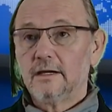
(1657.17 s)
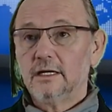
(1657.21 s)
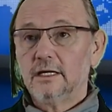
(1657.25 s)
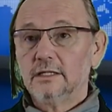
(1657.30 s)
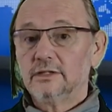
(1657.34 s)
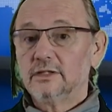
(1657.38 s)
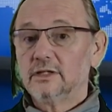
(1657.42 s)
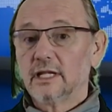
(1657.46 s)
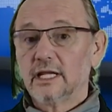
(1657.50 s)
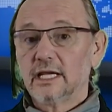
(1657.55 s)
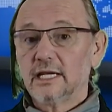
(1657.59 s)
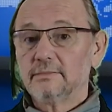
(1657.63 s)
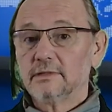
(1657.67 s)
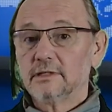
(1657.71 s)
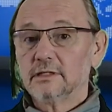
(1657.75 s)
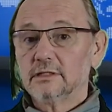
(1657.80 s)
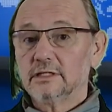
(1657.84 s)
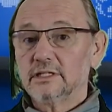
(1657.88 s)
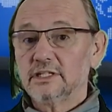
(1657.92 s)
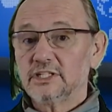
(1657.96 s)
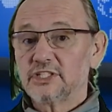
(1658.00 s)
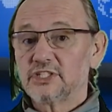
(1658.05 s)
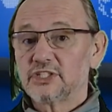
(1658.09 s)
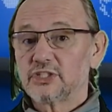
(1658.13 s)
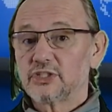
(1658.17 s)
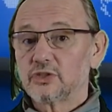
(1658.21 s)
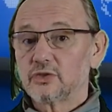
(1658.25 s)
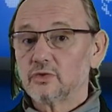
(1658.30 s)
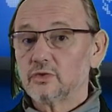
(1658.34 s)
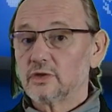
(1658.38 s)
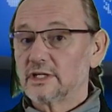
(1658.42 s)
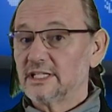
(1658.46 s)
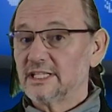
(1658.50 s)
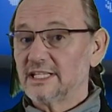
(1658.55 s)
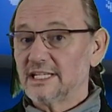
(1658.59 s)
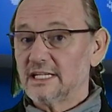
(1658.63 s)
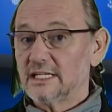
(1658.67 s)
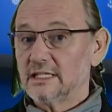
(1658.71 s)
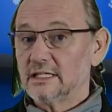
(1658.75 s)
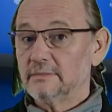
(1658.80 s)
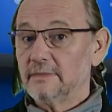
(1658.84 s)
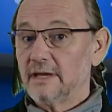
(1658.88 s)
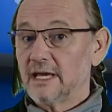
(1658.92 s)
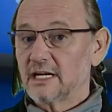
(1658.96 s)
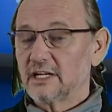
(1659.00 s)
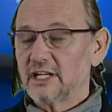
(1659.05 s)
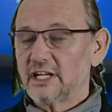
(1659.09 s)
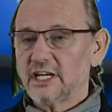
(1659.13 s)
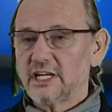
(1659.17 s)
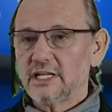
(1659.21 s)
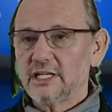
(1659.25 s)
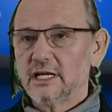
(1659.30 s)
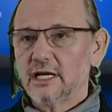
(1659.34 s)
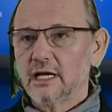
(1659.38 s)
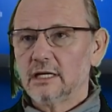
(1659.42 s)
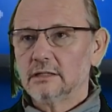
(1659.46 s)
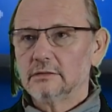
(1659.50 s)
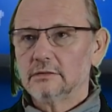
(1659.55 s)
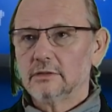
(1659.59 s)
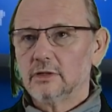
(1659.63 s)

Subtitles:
the label is stored in the metadata